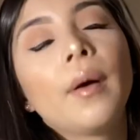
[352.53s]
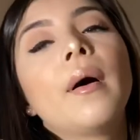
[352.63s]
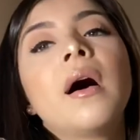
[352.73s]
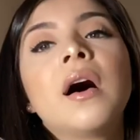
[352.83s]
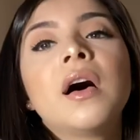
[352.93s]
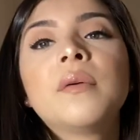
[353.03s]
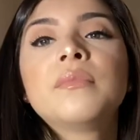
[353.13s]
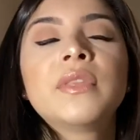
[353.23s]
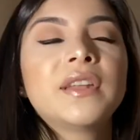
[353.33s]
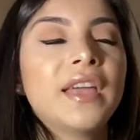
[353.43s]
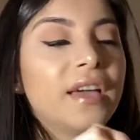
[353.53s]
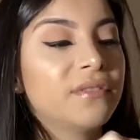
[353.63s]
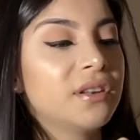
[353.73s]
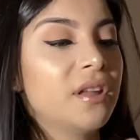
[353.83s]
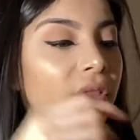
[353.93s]
um, then i have
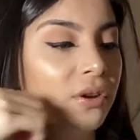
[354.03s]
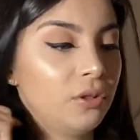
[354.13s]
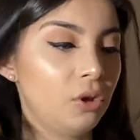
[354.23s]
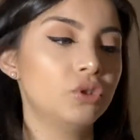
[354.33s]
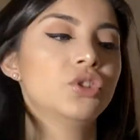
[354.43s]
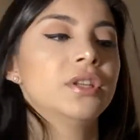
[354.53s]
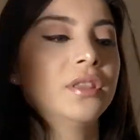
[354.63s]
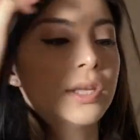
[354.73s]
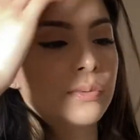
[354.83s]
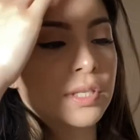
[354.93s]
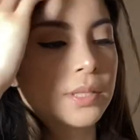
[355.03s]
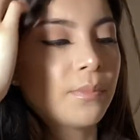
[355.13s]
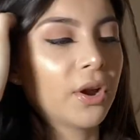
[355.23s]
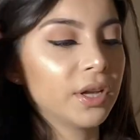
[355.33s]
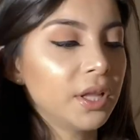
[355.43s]
another lotion this one's
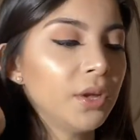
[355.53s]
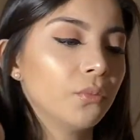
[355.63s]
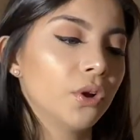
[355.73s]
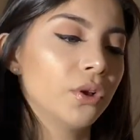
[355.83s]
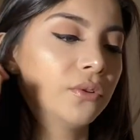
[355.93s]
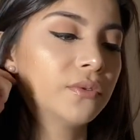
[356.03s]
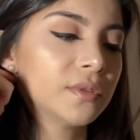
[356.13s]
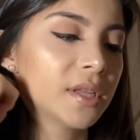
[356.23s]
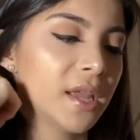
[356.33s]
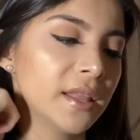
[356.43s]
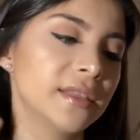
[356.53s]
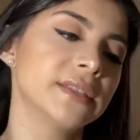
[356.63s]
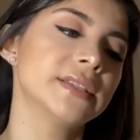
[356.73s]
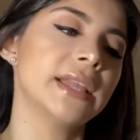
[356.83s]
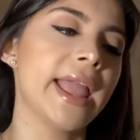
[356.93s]
sparkling rose this
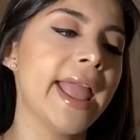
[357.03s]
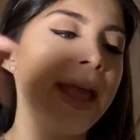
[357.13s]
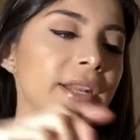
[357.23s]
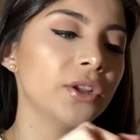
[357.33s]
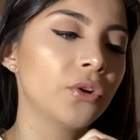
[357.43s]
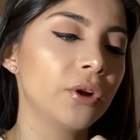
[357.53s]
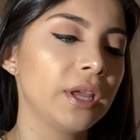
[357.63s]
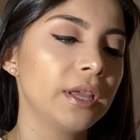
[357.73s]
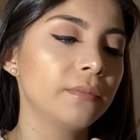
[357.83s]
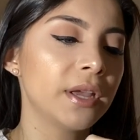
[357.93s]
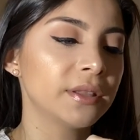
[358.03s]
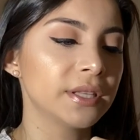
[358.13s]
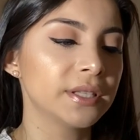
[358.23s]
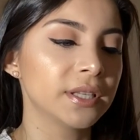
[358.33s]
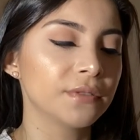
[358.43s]
is a hand cream and
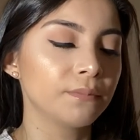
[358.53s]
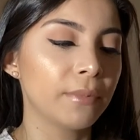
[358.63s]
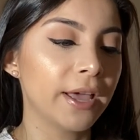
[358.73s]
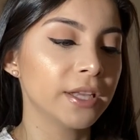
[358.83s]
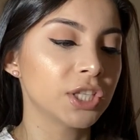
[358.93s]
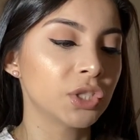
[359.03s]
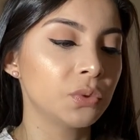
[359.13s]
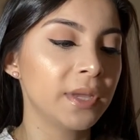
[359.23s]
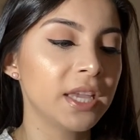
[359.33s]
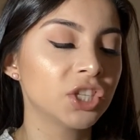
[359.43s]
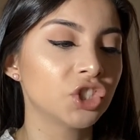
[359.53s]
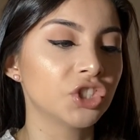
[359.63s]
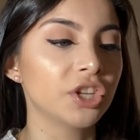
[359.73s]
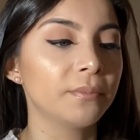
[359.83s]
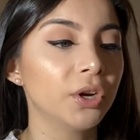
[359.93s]
this is by sweet and
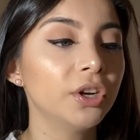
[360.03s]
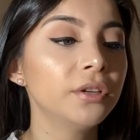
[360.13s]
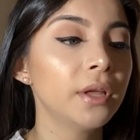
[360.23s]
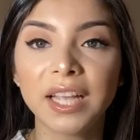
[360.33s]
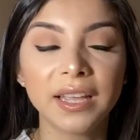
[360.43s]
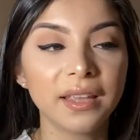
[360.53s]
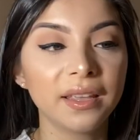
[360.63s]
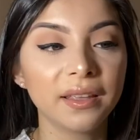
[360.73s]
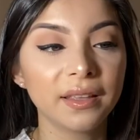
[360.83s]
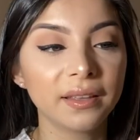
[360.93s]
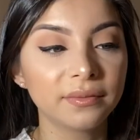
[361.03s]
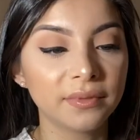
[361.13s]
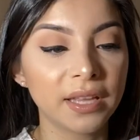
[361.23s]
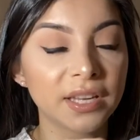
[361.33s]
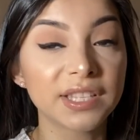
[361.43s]
shimmer
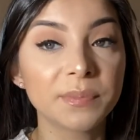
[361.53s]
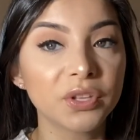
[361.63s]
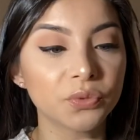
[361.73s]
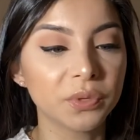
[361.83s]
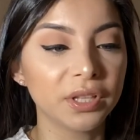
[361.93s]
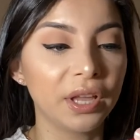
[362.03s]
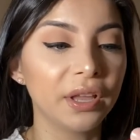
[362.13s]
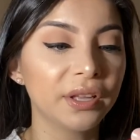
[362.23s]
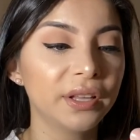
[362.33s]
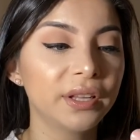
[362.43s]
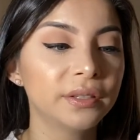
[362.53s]
and it smells really good it